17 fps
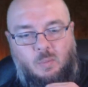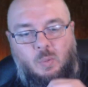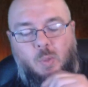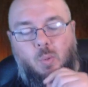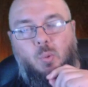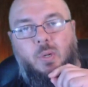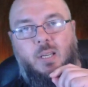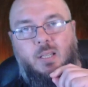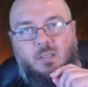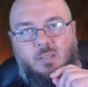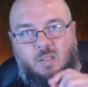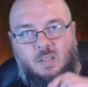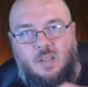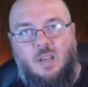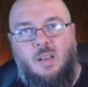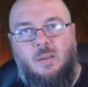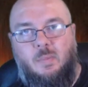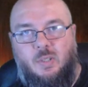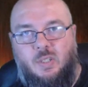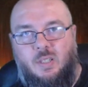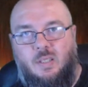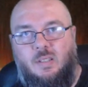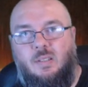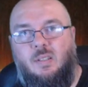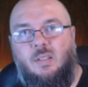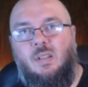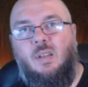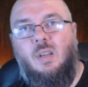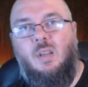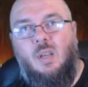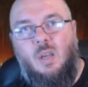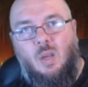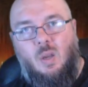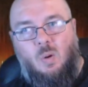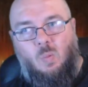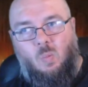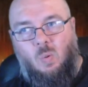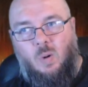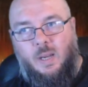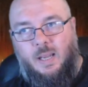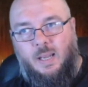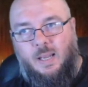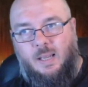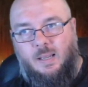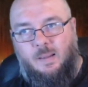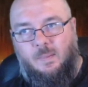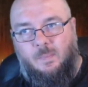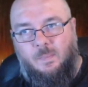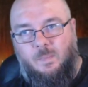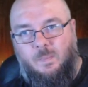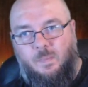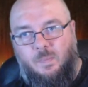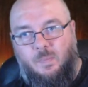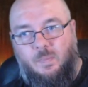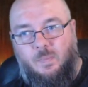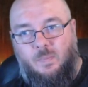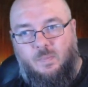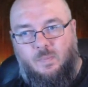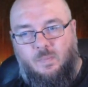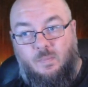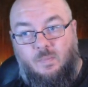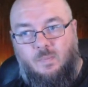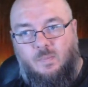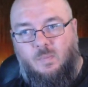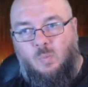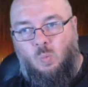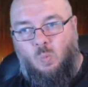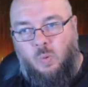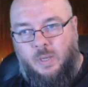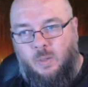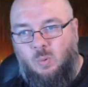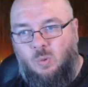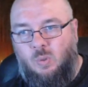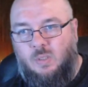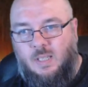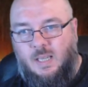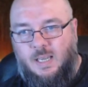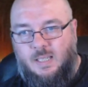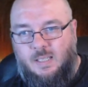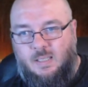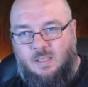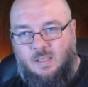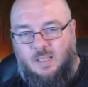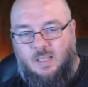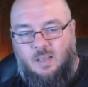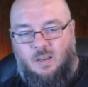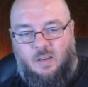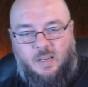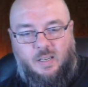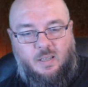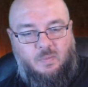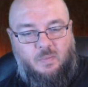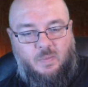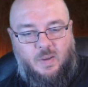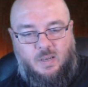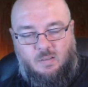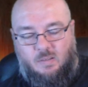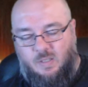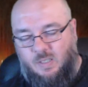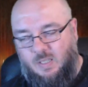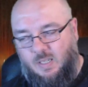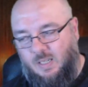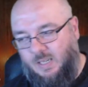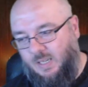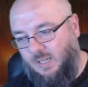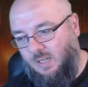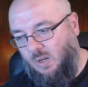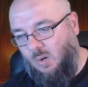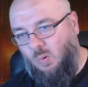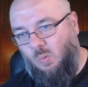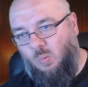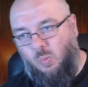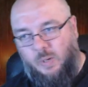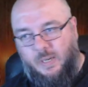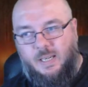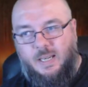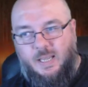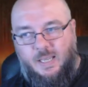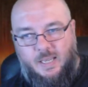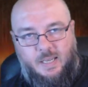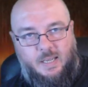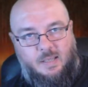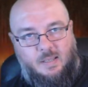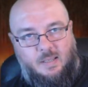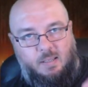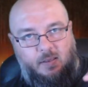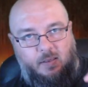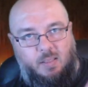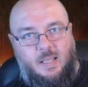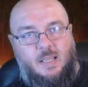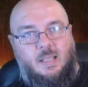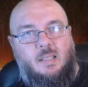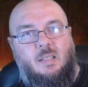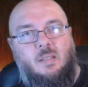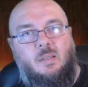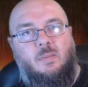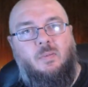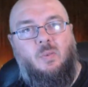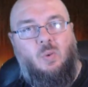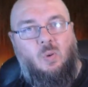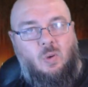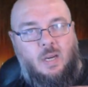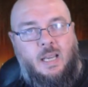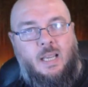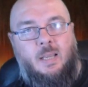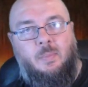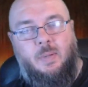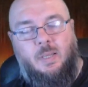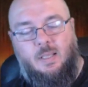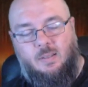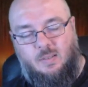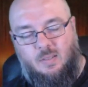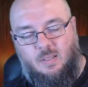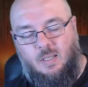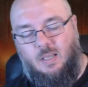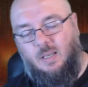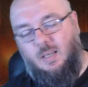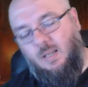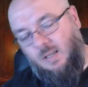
we will get skirmishes where we will say to the Iron Confederacy, we need this for A, B, and C.